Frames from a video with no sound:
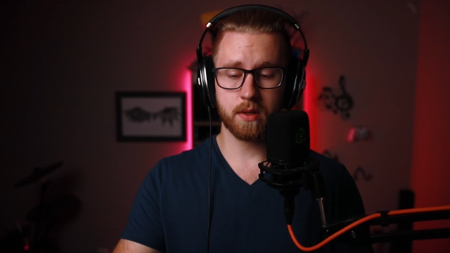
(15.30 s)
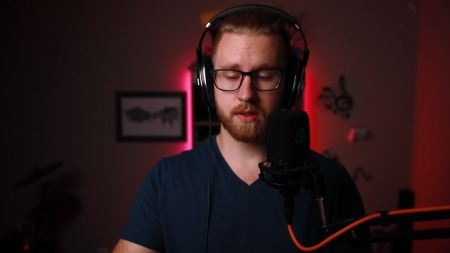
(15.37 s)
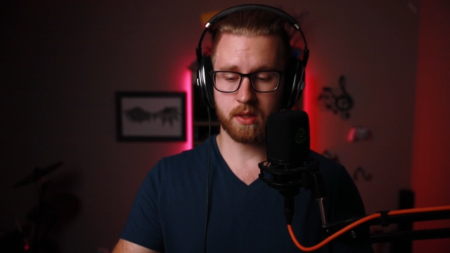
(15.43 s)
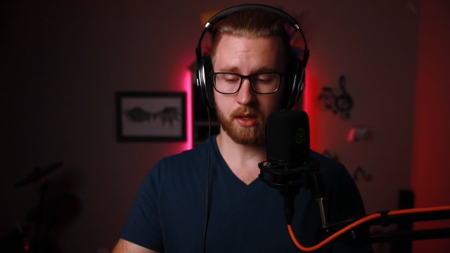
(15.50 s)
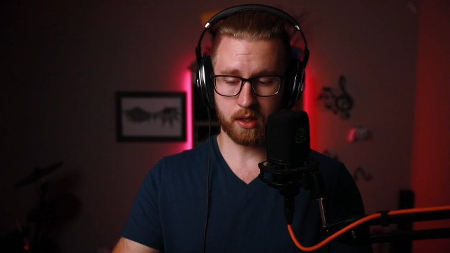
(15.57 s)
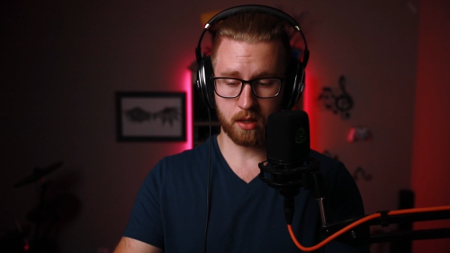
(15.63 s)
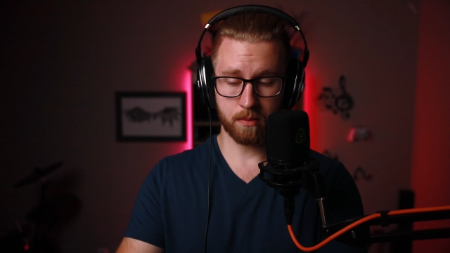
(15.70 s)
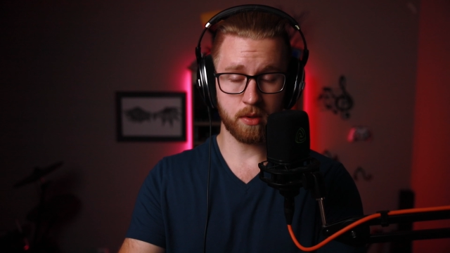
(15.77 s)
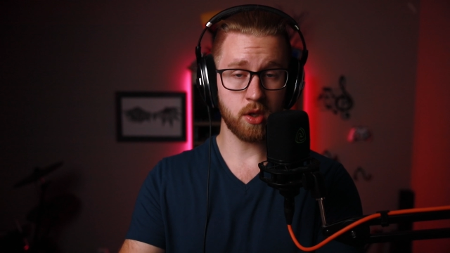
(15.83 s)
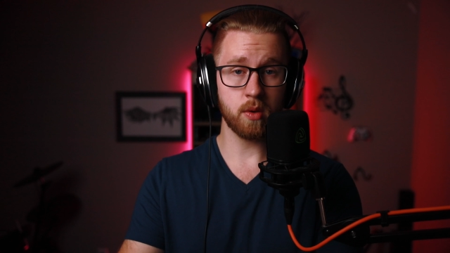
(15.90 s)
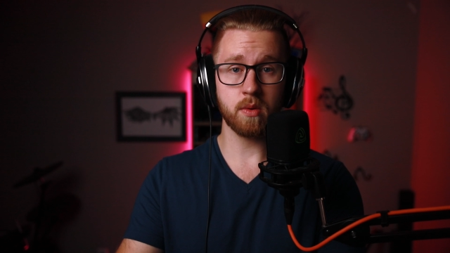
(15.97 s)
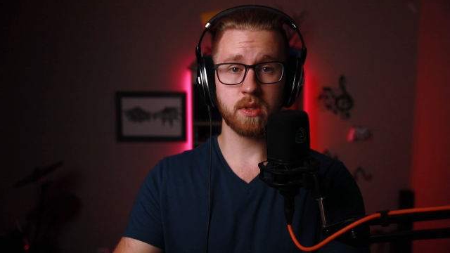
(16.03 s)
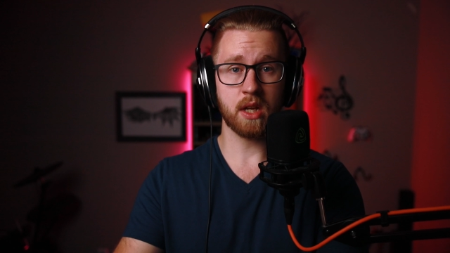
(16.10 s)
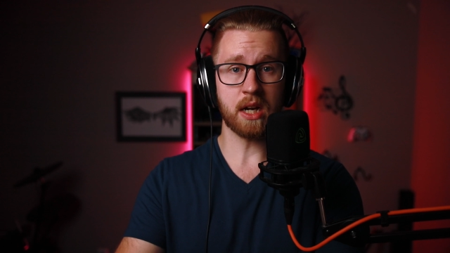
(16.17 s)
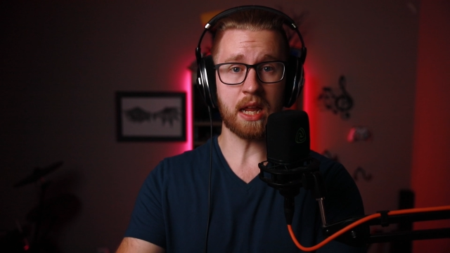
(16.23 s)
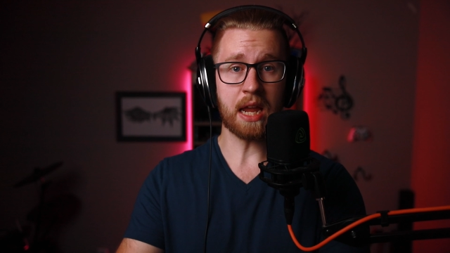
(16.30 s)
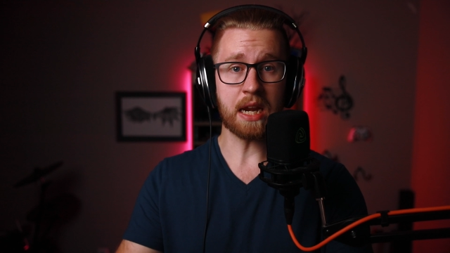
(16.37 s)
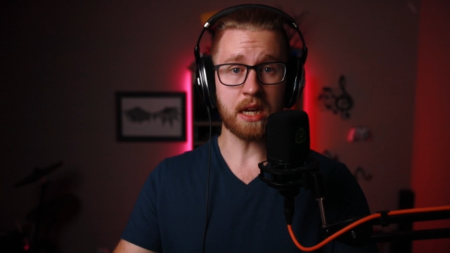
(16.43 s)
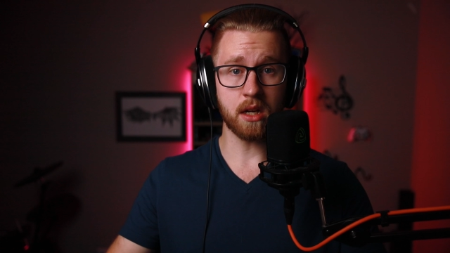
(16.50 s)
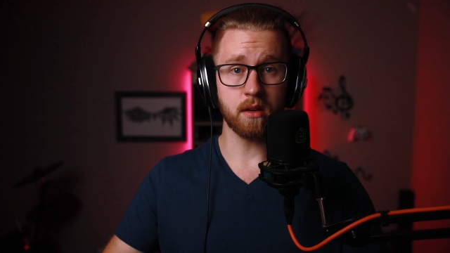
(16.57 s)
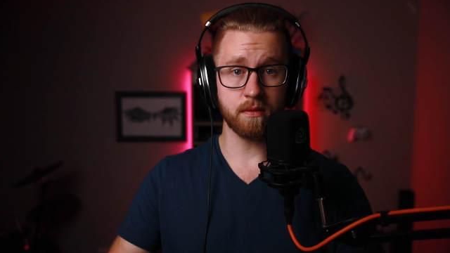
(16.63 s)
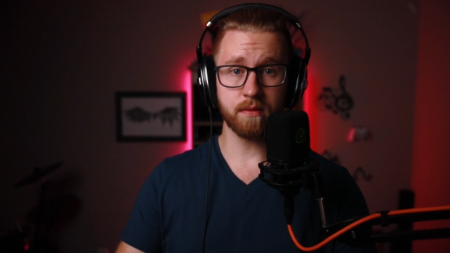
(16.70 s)
and then can be used on
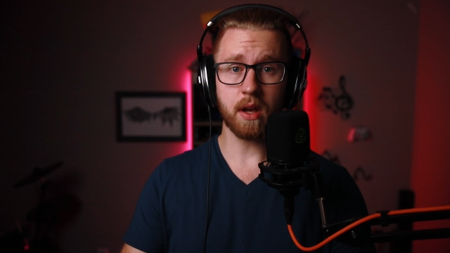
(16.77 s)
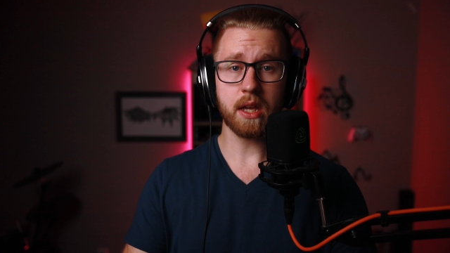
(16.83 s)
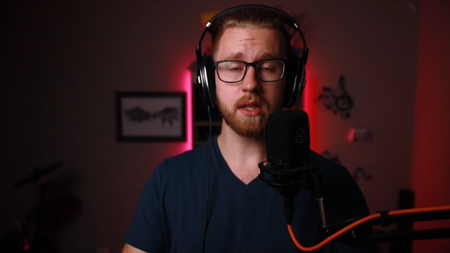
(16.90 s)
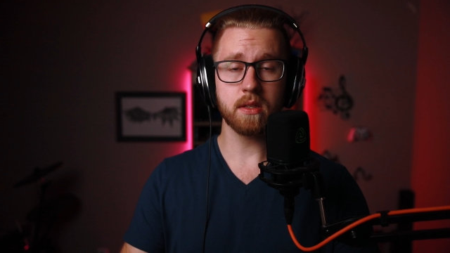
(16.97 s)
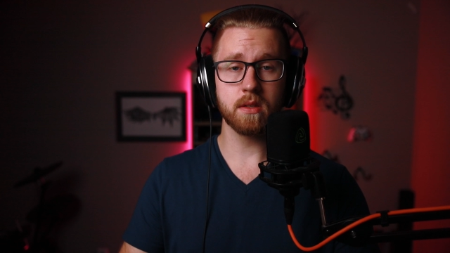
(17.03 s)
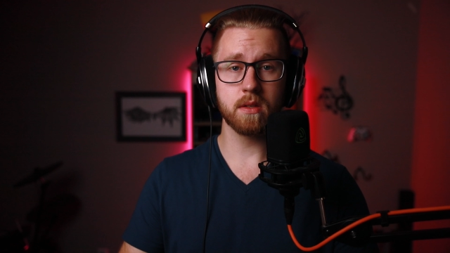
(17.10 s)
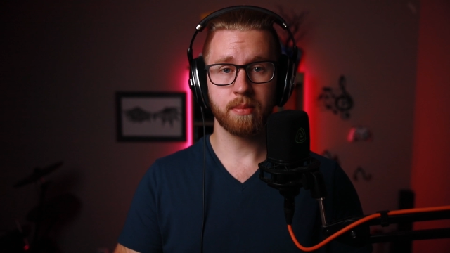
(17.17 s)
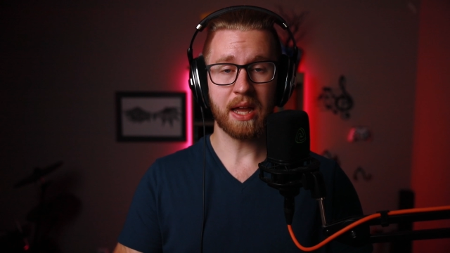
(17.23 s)
any device,